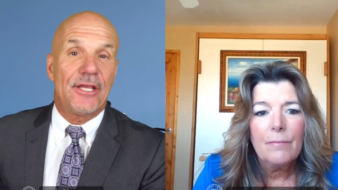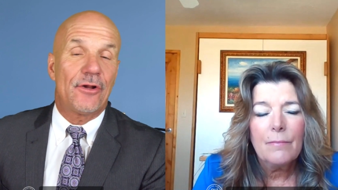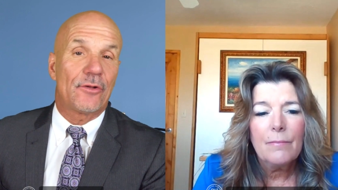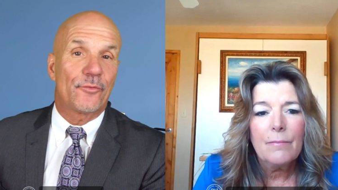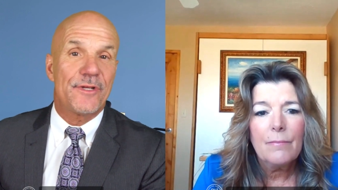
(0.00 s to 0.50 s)
Speaker 1: you
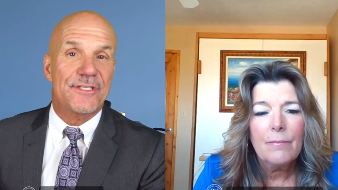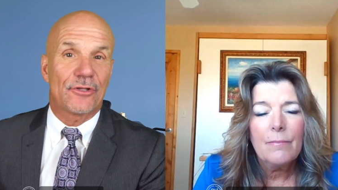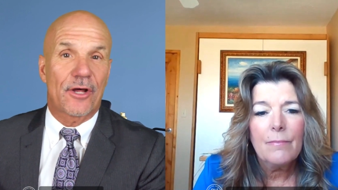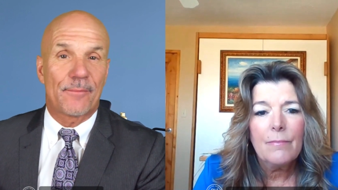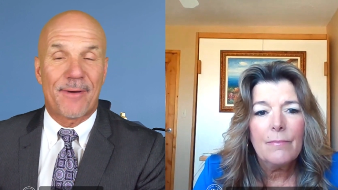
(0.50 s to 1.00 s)
know, the reason a
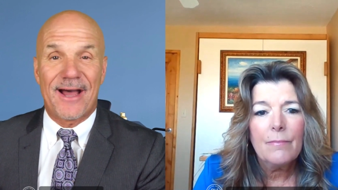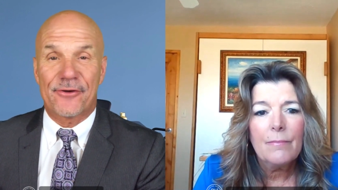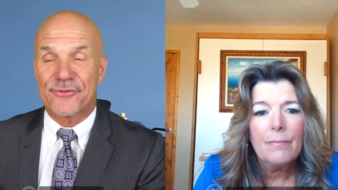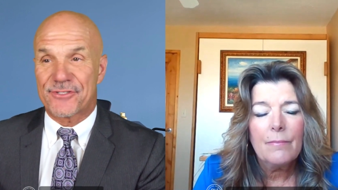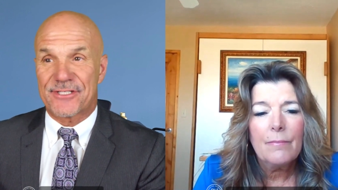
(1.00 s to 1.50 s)
lot of
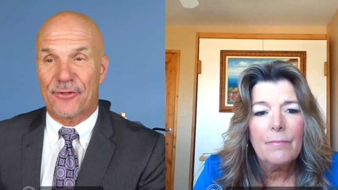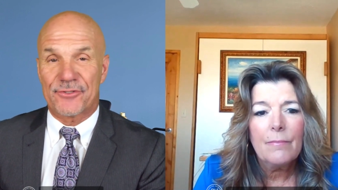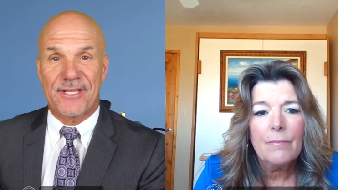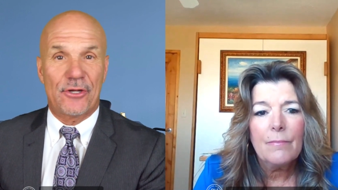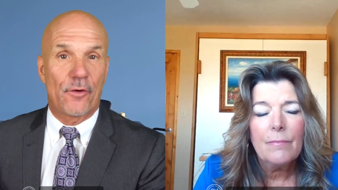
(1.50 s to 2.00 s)
buyers and sellers
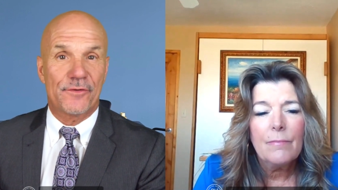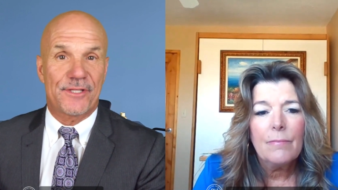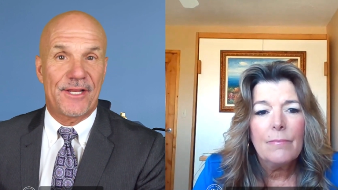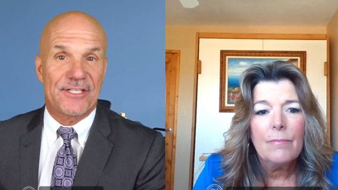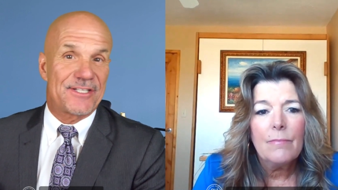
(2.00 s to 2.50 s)
take over
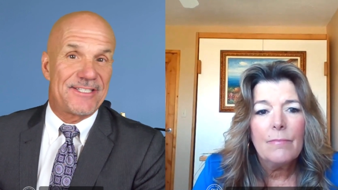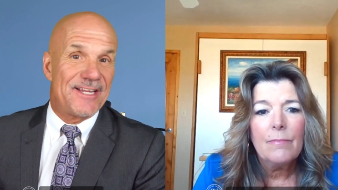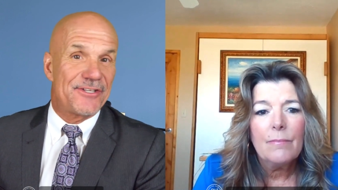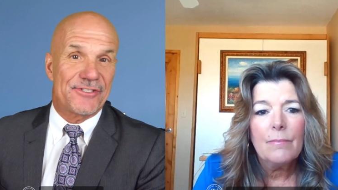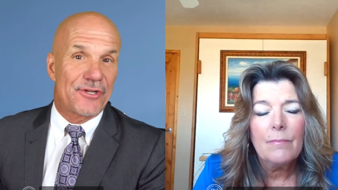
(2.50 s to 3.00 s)
today is because the
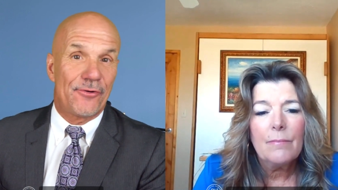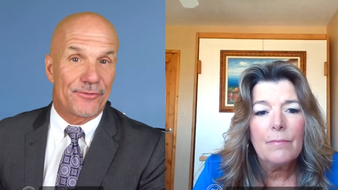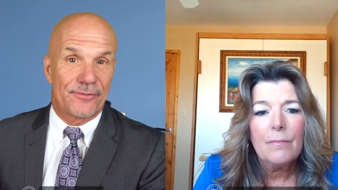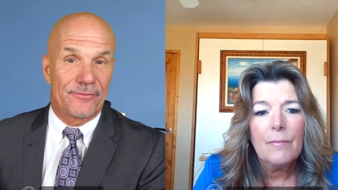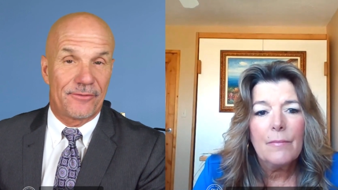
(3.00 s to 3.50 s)
agents
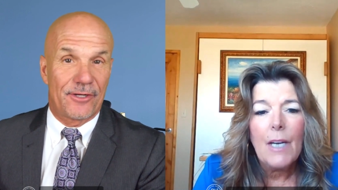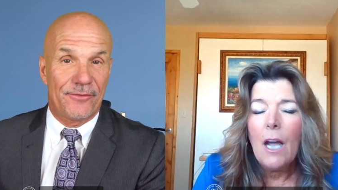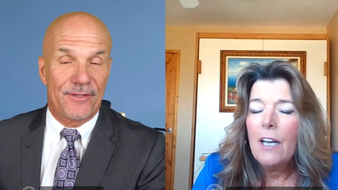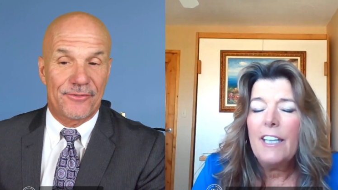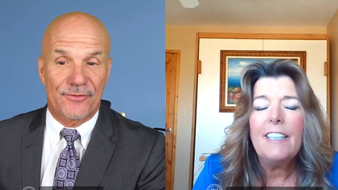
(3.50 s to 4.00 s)
don't, you know,
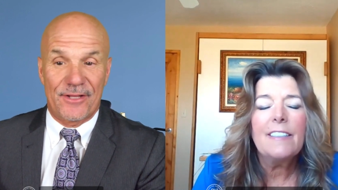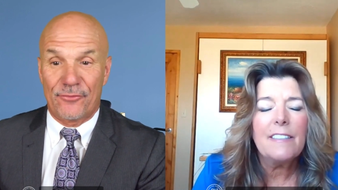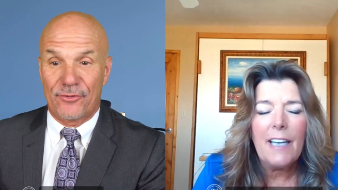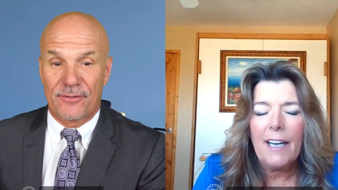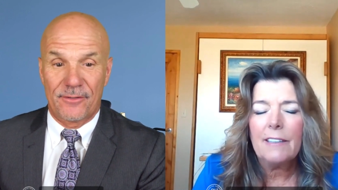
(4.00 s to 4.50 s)
and so they exactly.
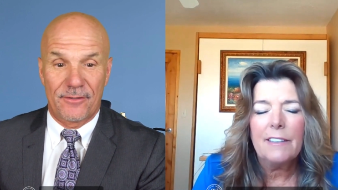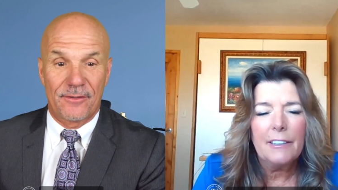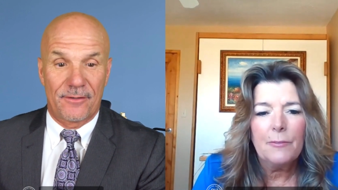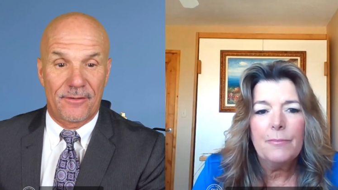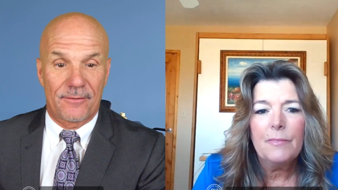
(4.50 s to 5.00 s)
don't. Exactly.
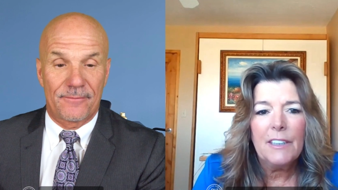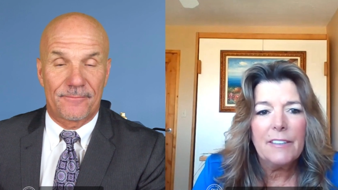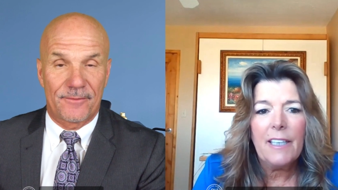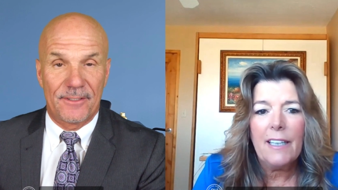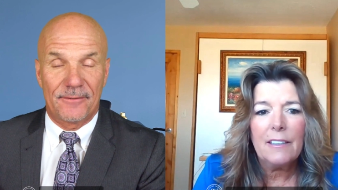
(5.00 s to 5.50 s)

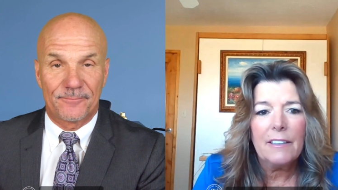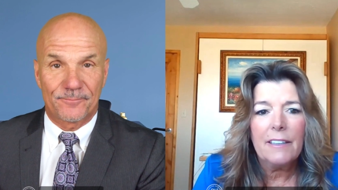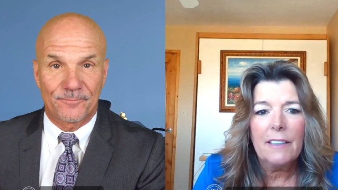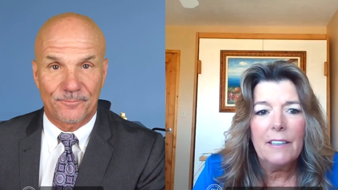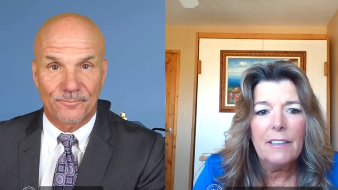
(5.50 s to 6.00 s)

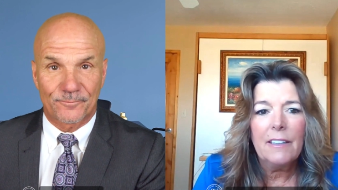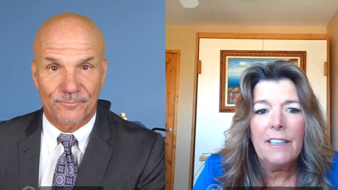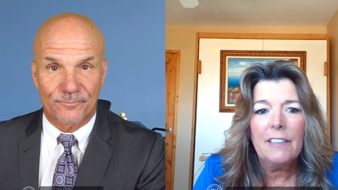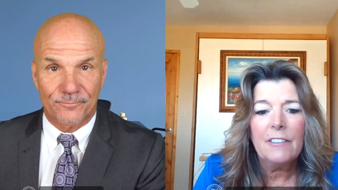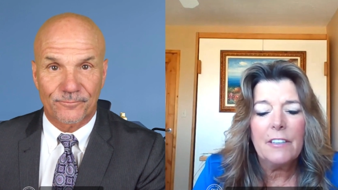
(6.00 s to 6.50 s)
Speaker 2: Exactly
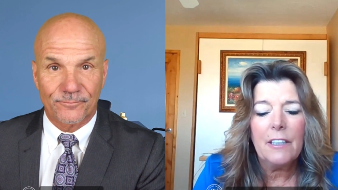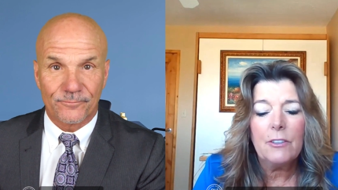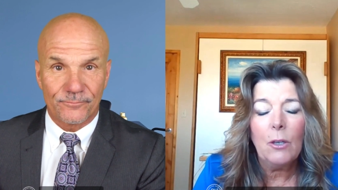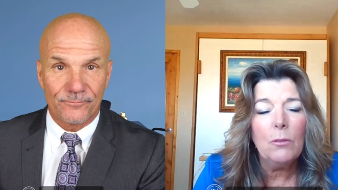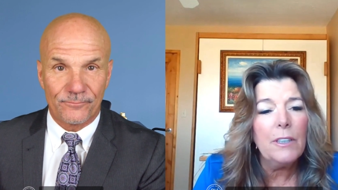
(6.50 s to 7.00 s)
and
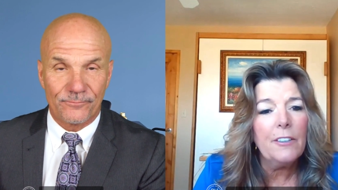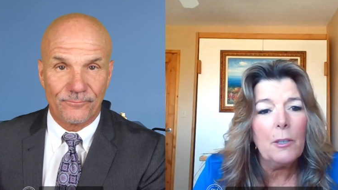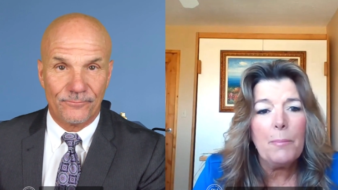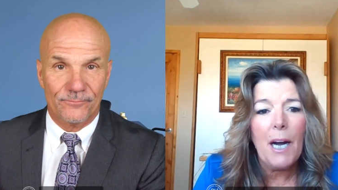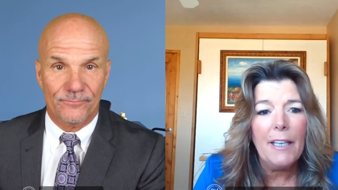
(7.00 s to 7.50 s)
uh, don't
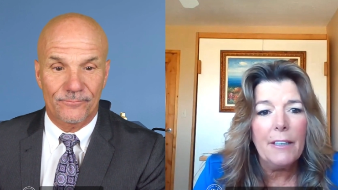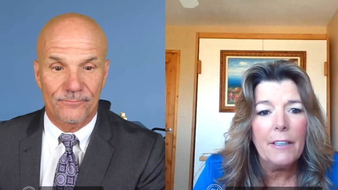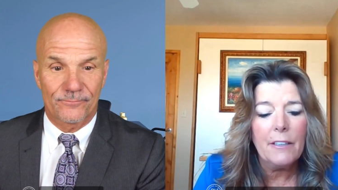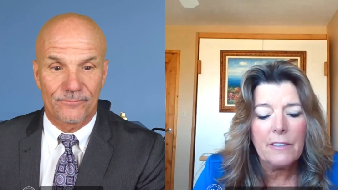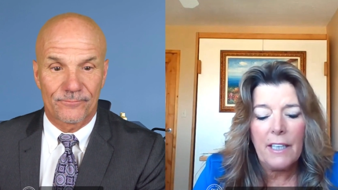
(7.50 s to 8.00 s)
let the
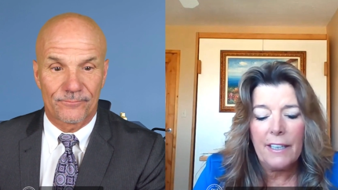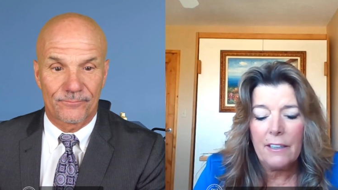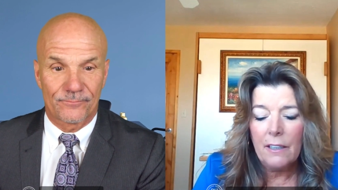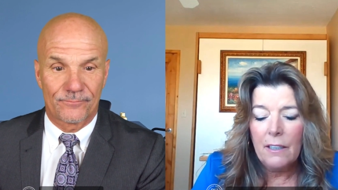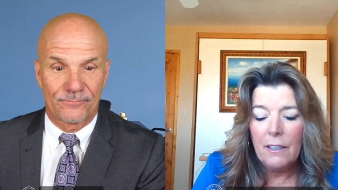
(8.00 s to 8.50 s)
buyers
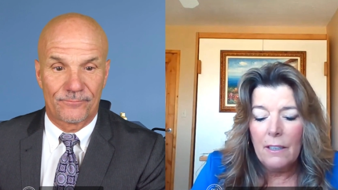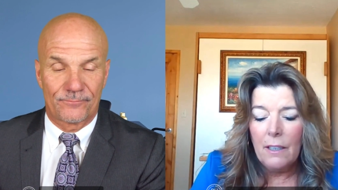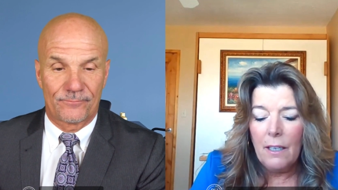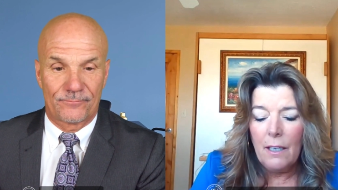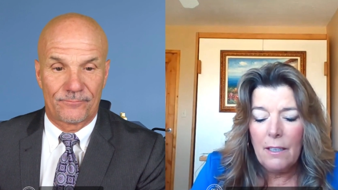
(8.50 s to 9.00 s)
like
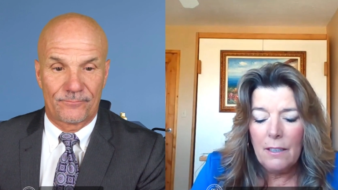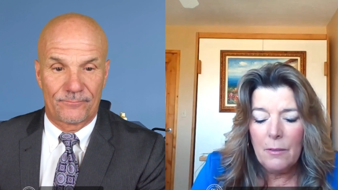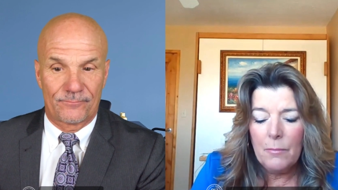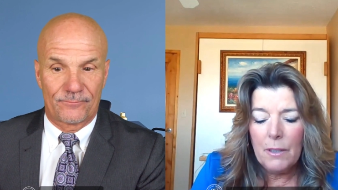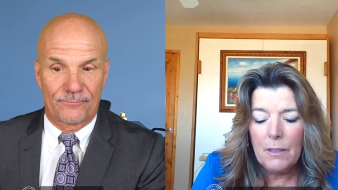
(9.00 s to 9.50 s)

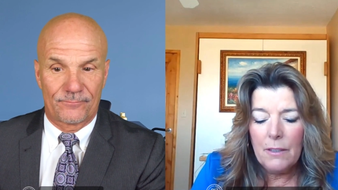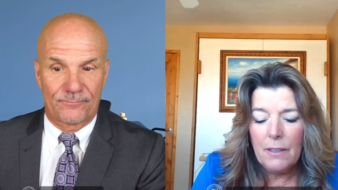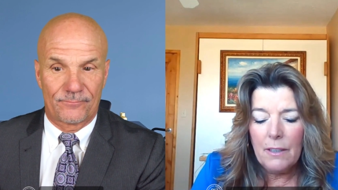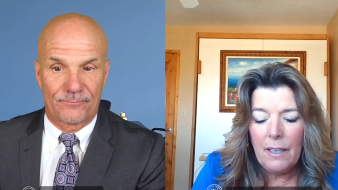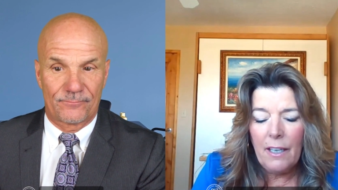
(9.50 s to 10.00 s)
um,
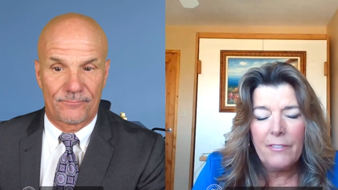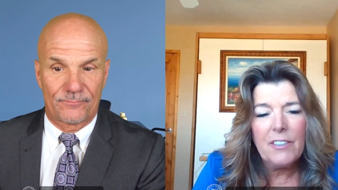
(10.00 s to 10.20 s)
I,